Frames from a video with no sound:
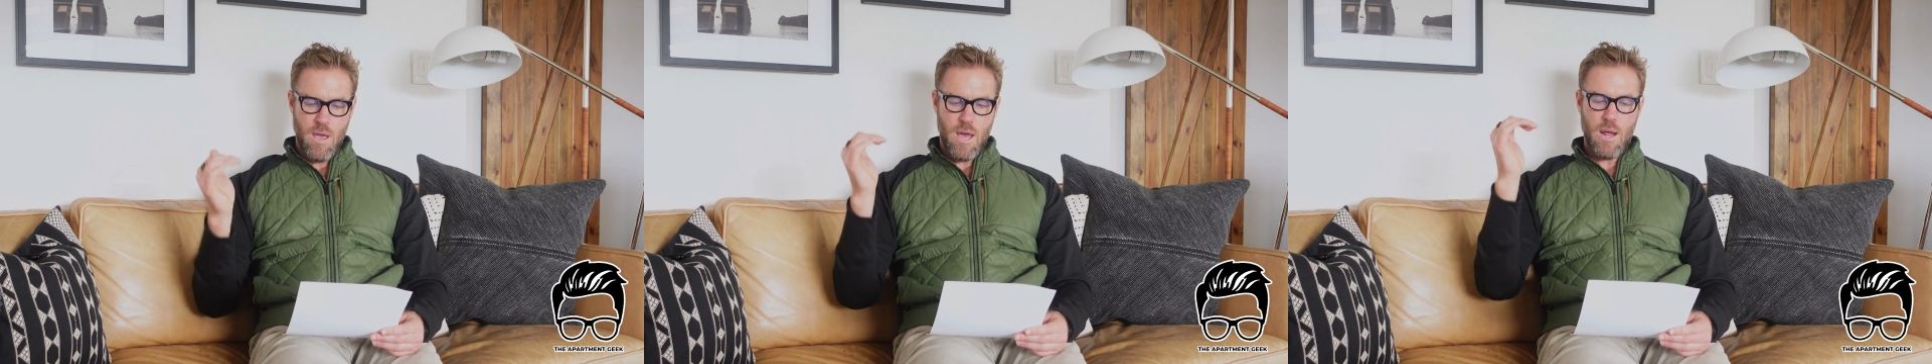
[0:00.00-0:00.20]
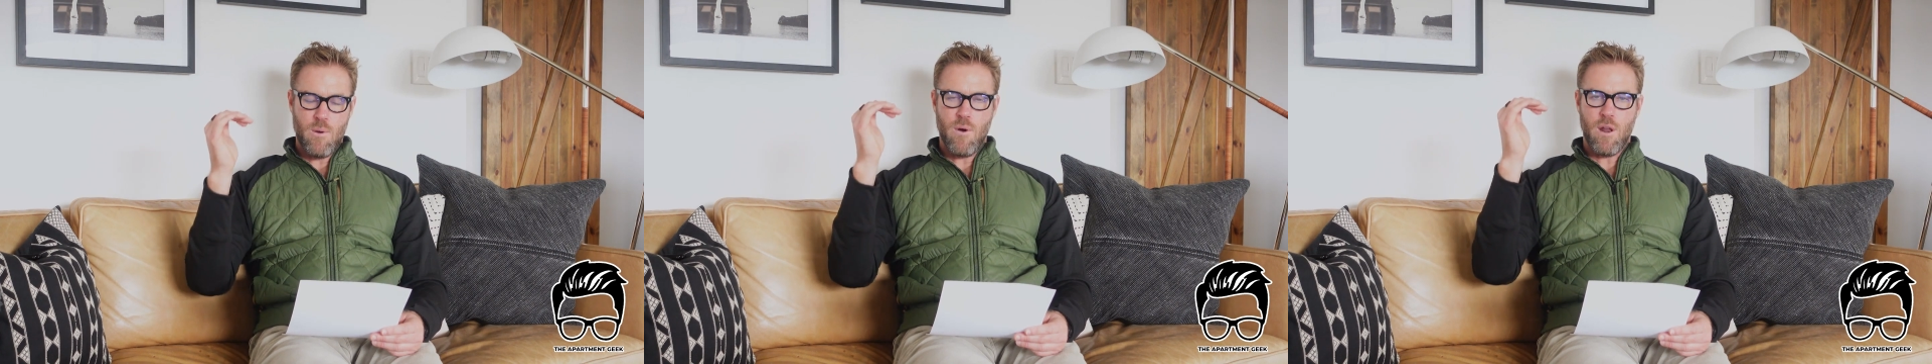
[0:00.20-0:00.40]

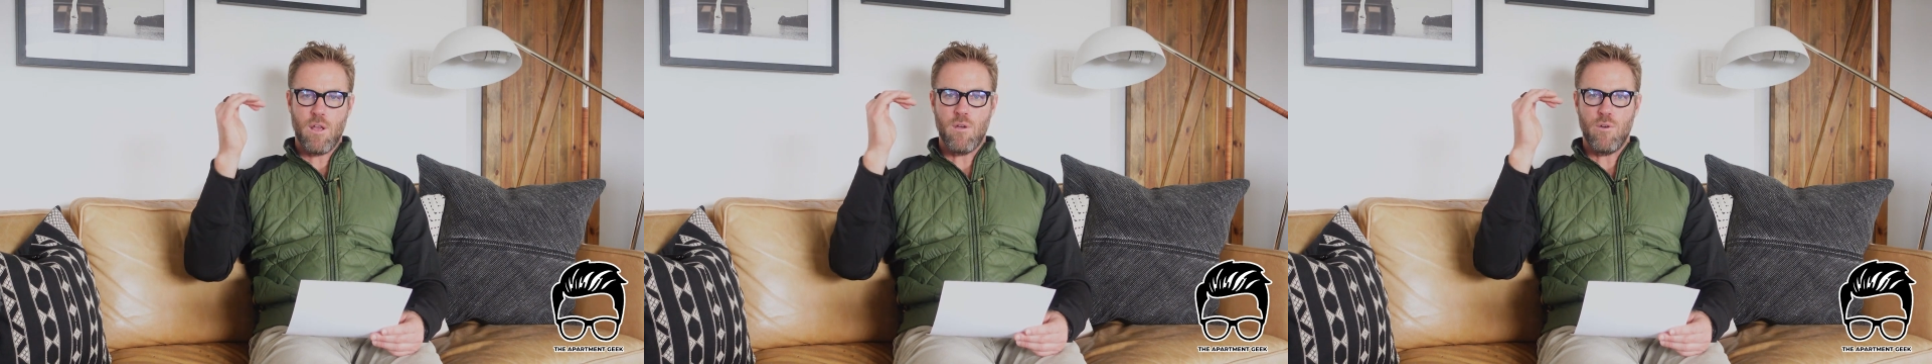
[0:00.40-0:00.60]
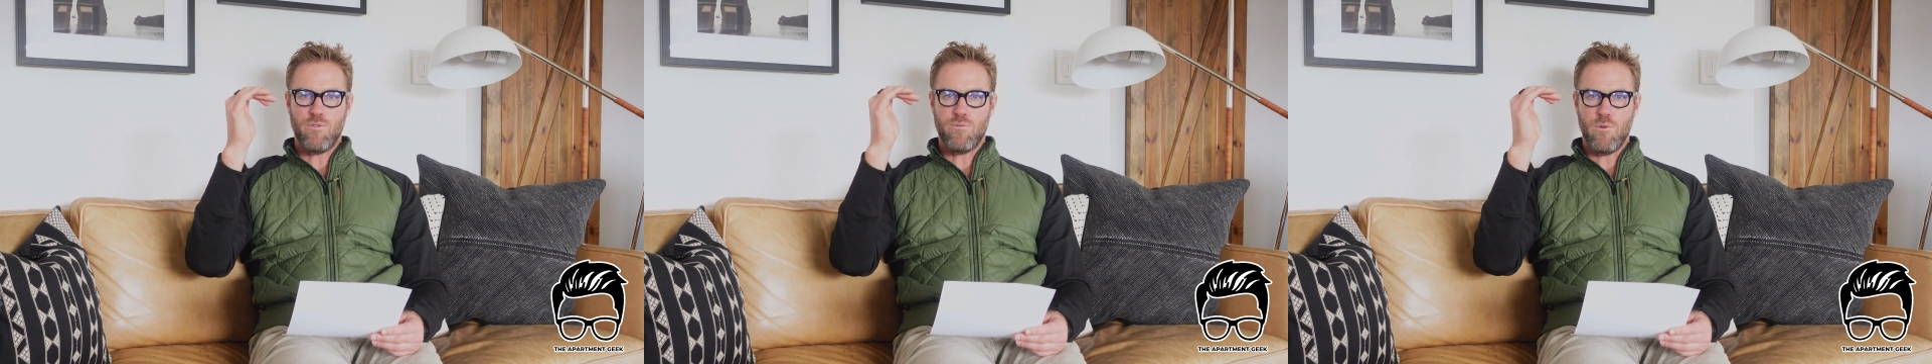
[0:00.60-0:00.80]
And I want to
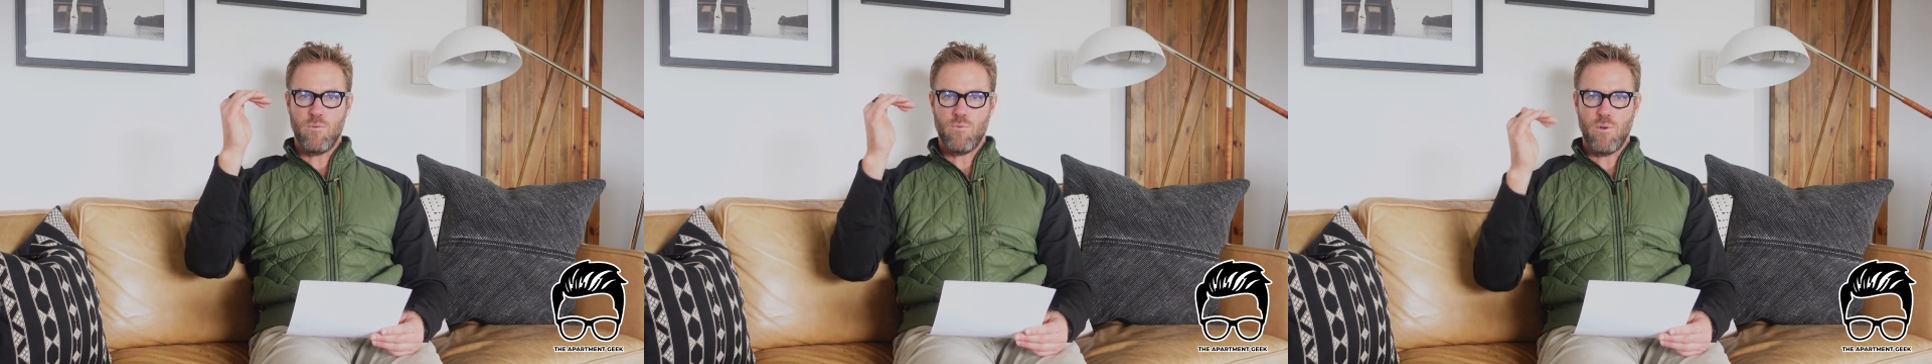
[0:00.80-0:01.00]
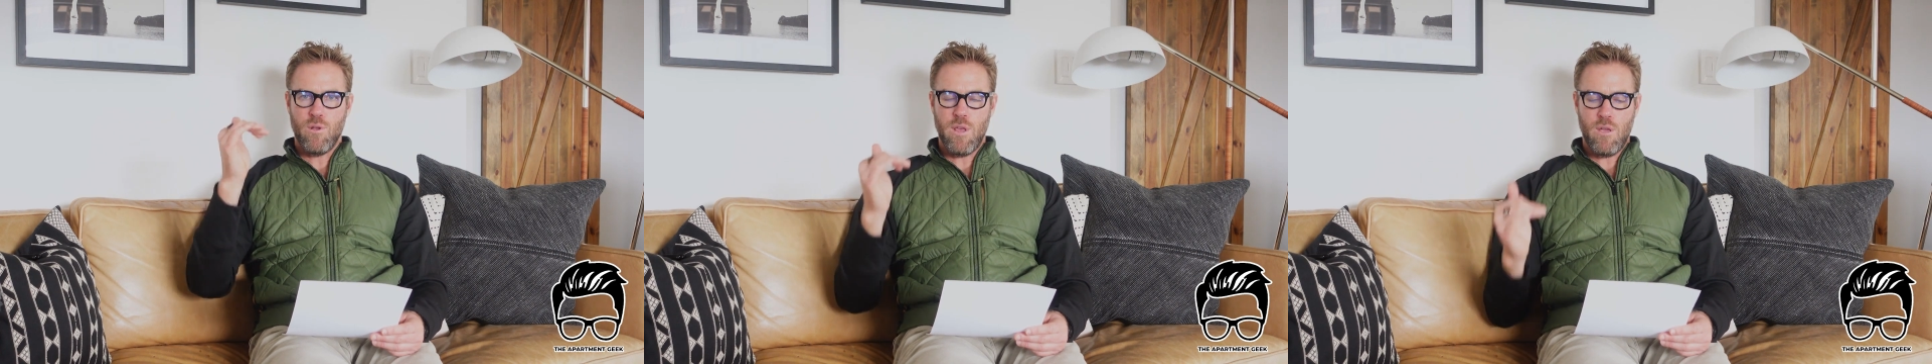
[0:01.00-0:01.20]
go through
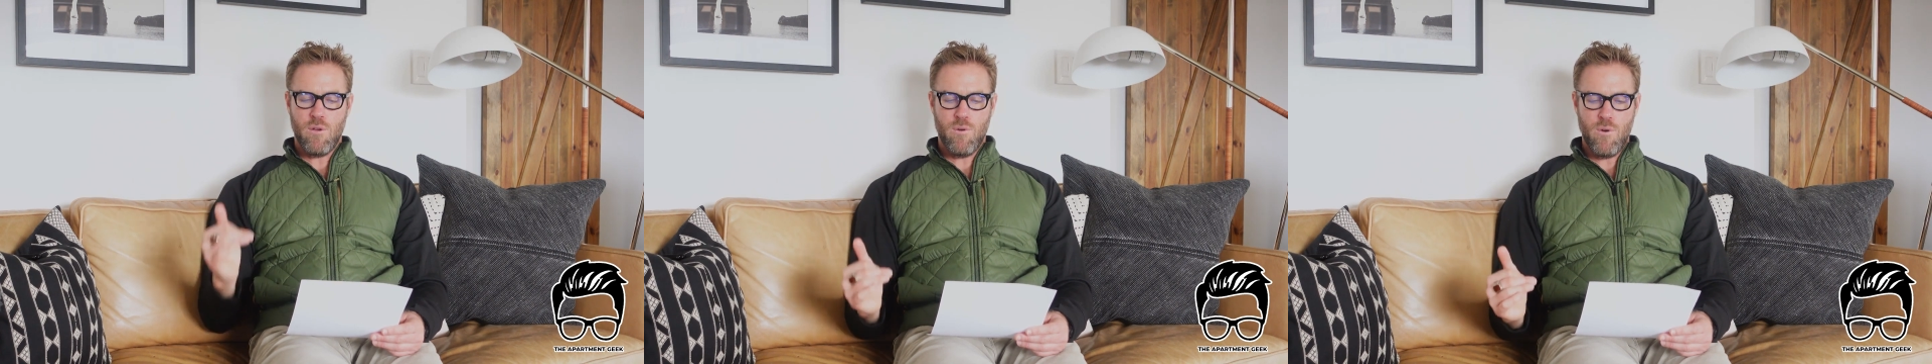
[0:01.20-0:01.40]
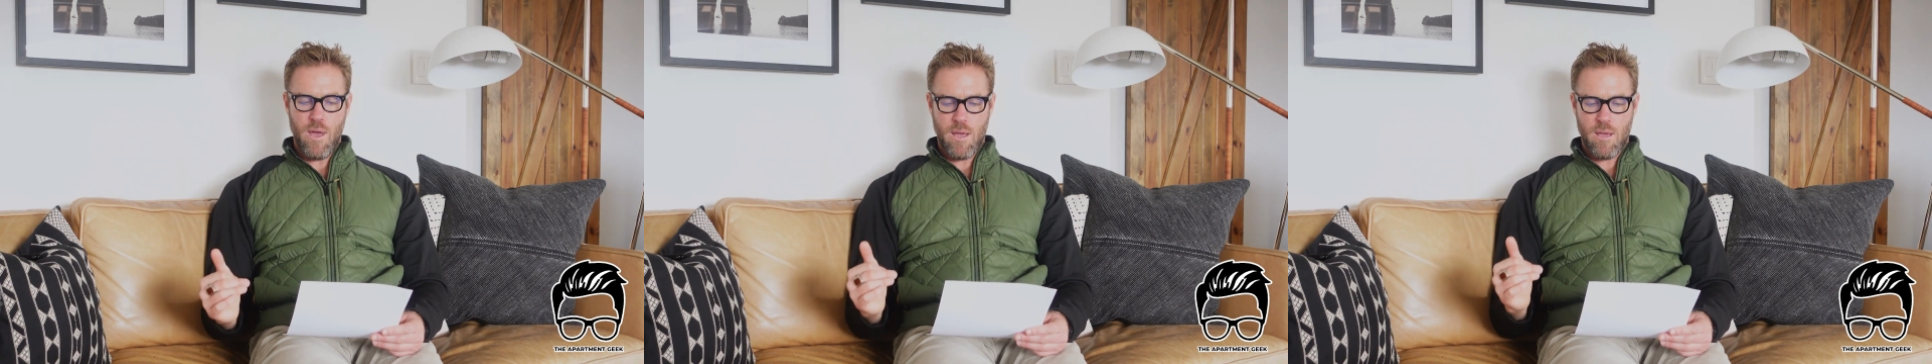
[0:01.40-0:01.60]
really
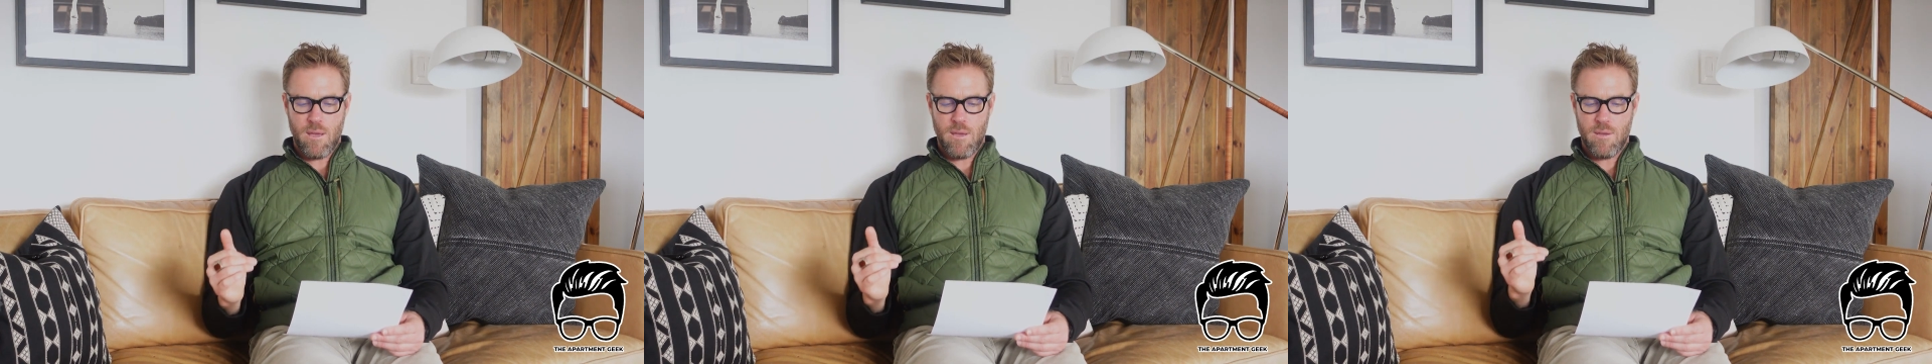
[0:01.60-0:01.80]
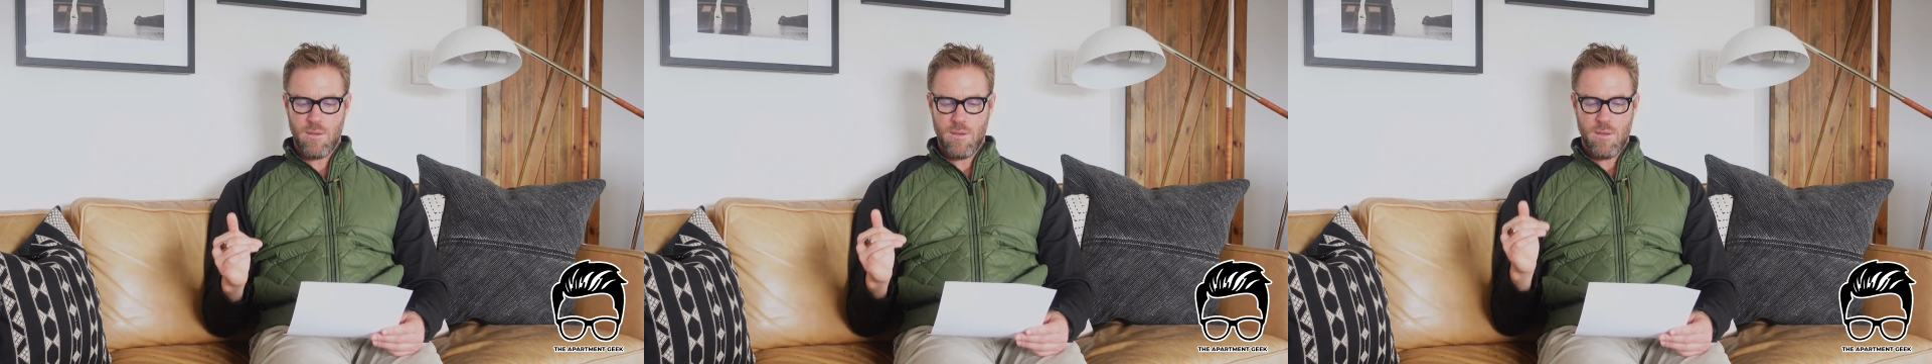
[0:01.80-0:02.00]
quick
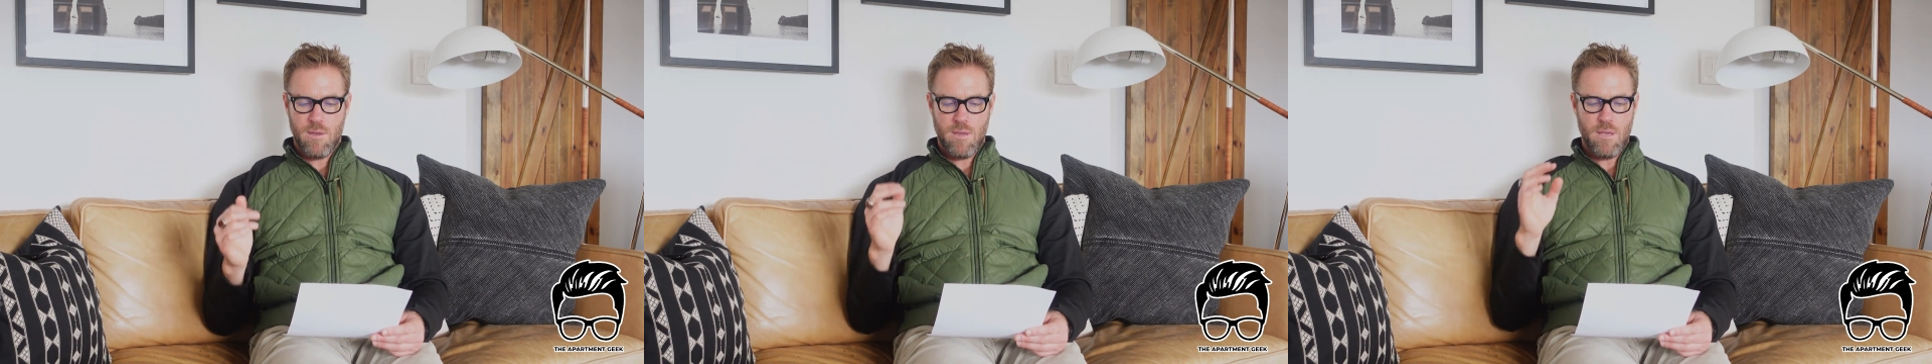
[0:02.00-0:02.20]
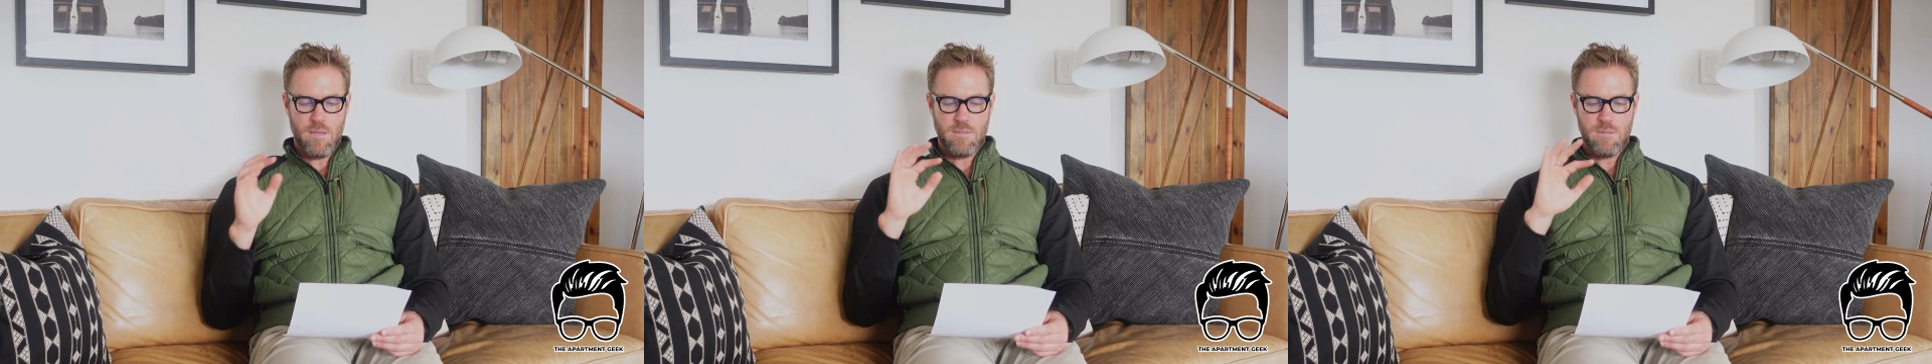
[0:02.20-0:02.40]

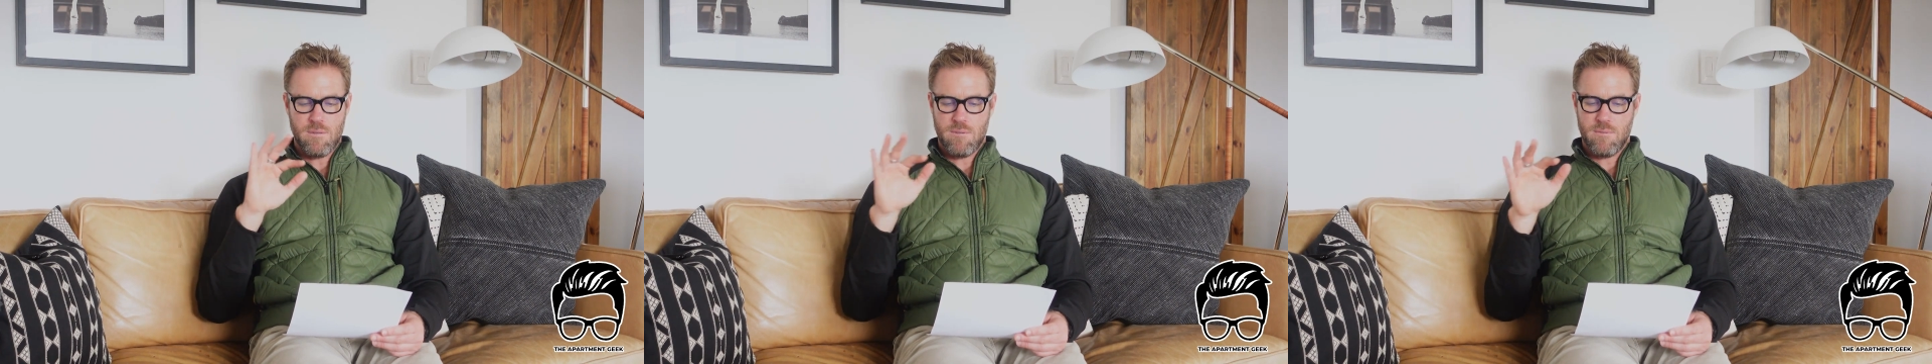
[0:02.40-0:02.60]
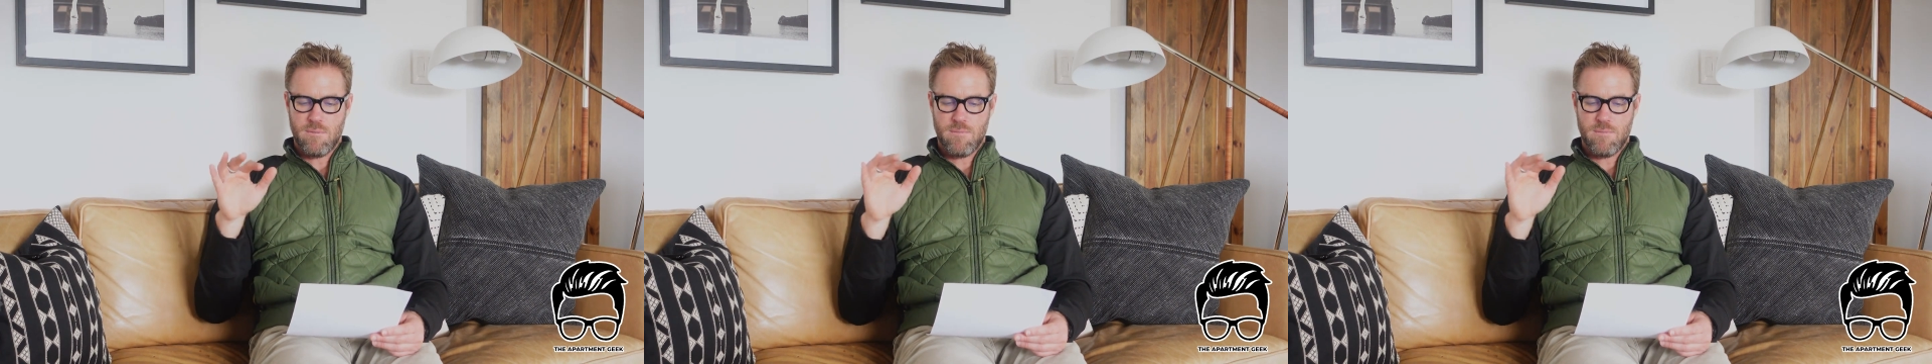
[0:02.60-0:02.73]
because